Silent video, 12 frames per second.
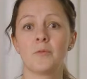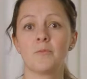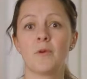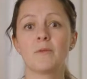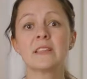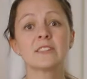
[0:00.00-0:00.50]

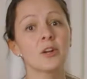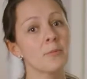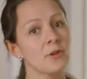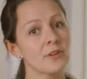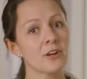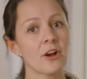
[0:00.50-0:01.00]
When we start
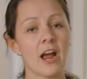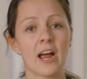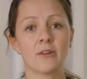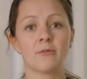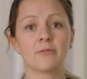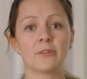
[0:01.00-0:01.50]
building our
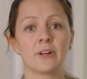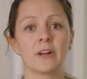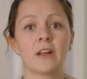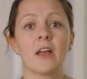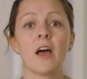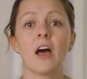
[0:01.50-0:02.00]

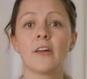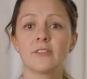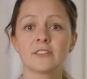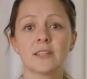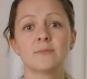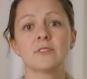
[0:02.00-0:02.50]
aquifer,
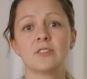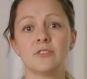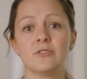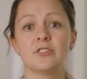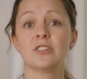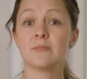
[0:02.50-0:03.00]
other
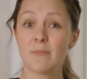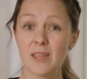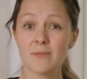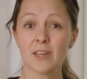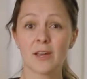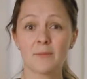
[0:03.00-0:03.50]
substitutions may
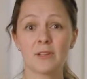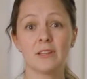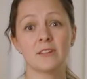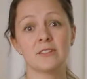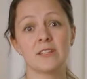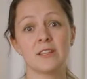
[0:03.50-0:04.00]
become
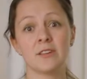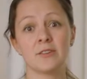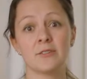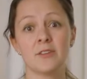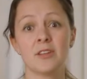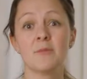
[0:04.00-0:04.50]
clear to
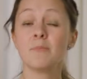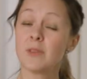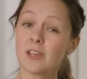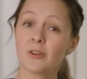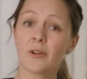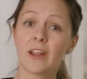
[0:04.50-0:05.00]
you.
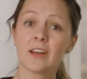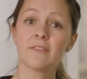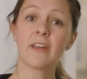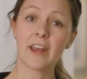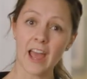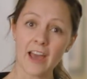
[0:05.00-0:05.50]
Be creative
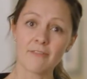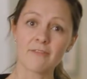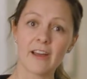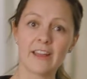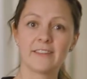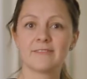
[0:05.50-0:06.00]
and have
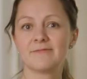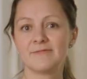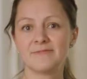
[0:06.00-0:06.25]
fun.